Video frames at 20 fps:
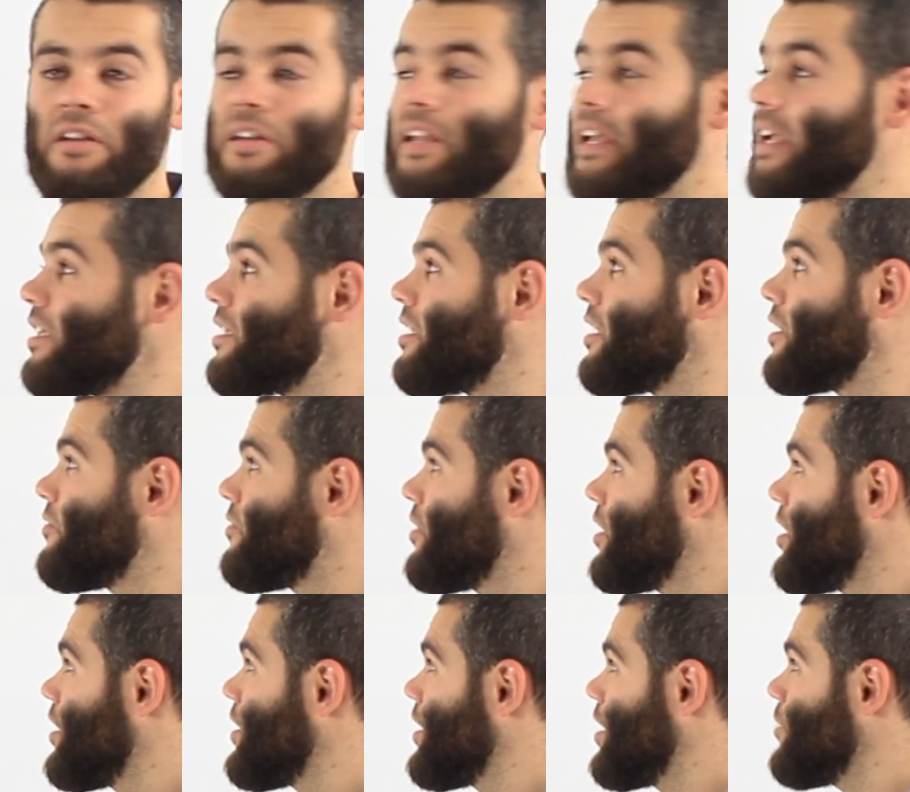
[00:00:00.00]
negative
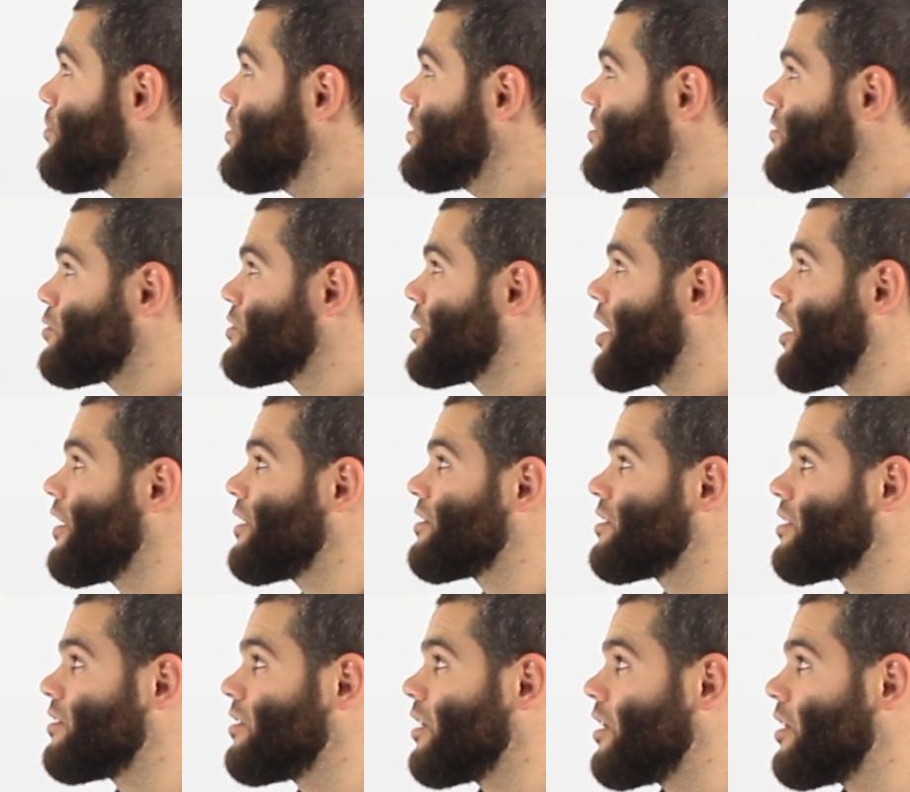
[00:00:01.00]
numbers or
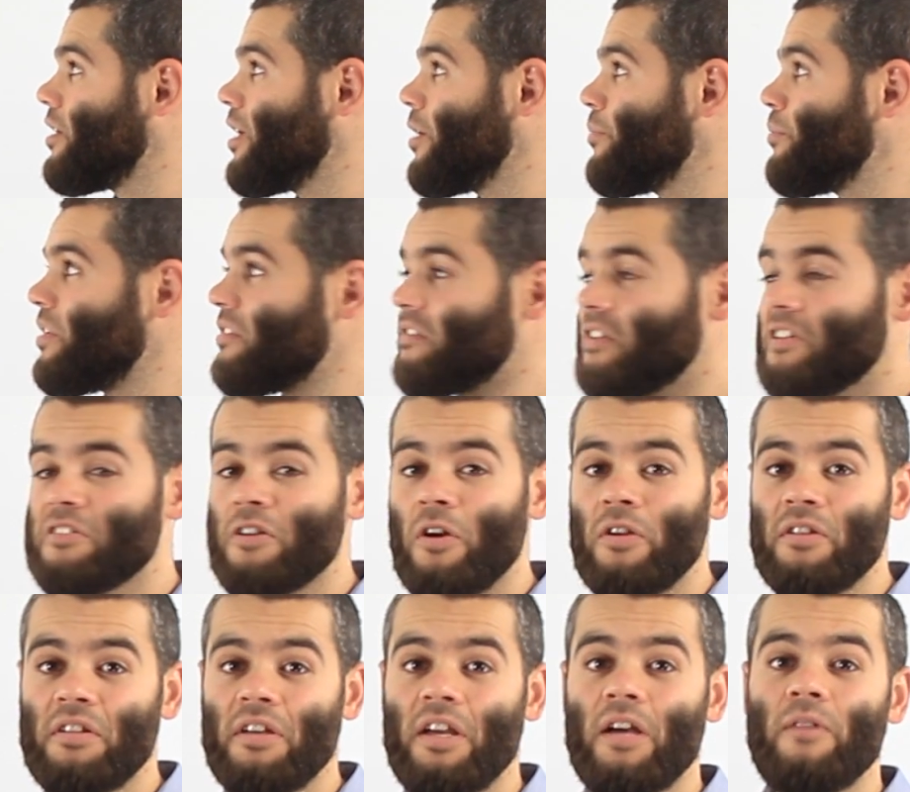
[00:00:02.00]
directed numbers. It's
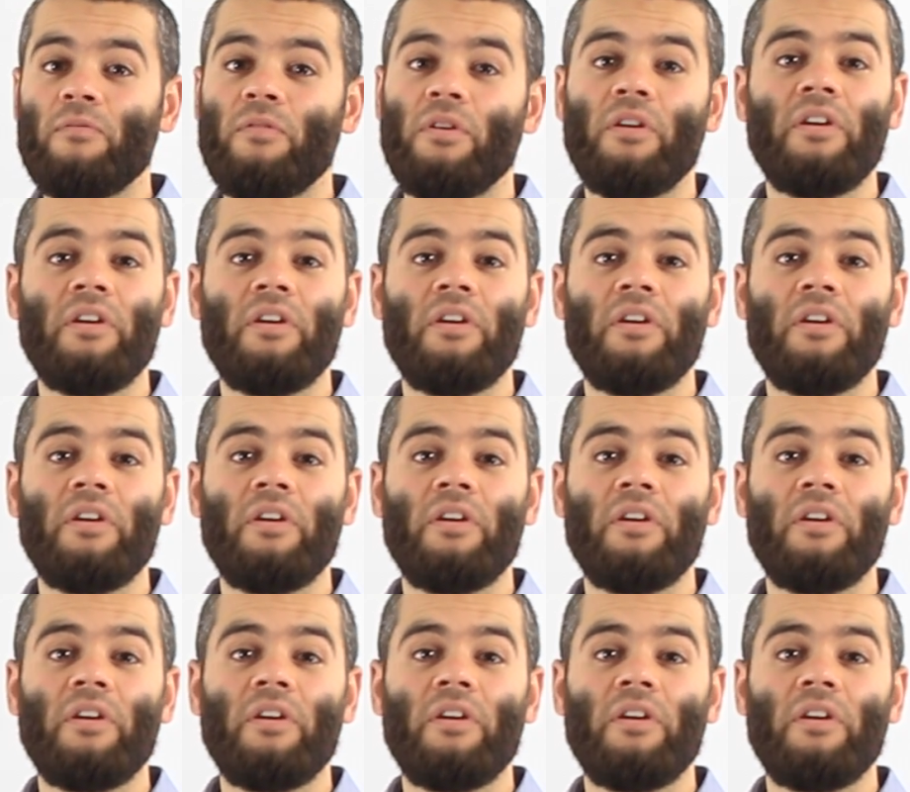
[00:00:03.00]
going to come